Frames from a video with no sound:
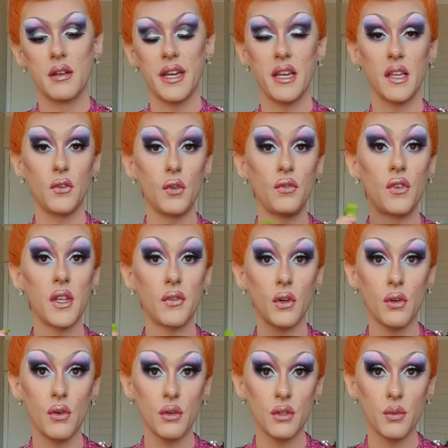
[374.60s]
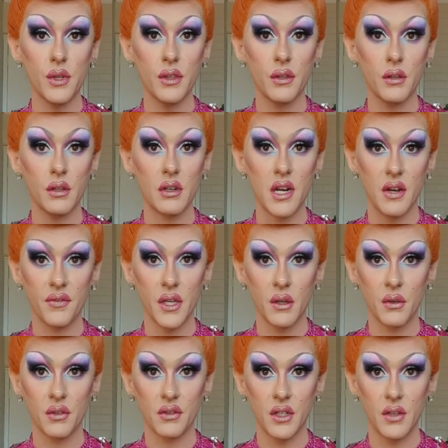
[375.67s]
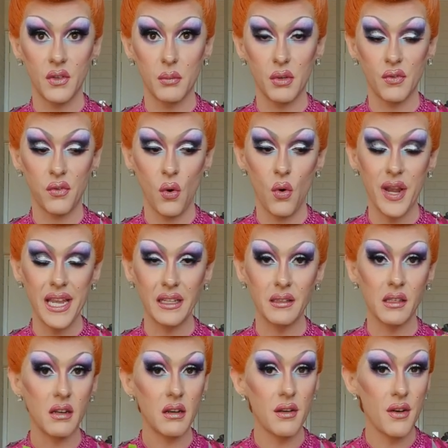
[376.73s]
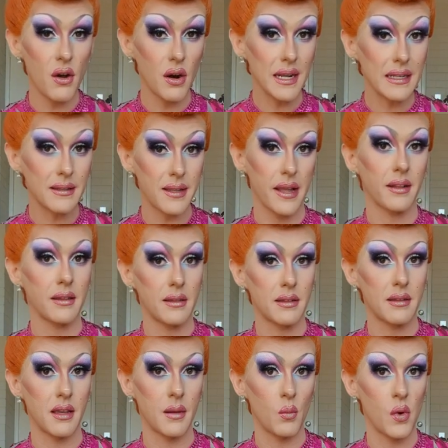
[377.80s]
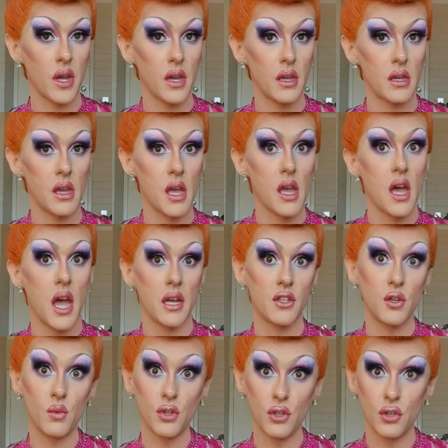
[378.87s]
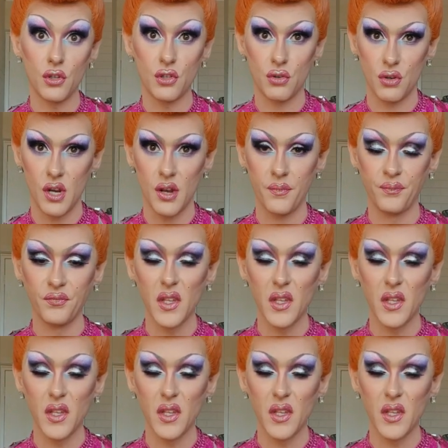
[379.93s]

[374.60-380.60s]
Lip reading: Now, if you've never cooked with nut beer or stevia before, it's not exactly the same way as you would use sugar.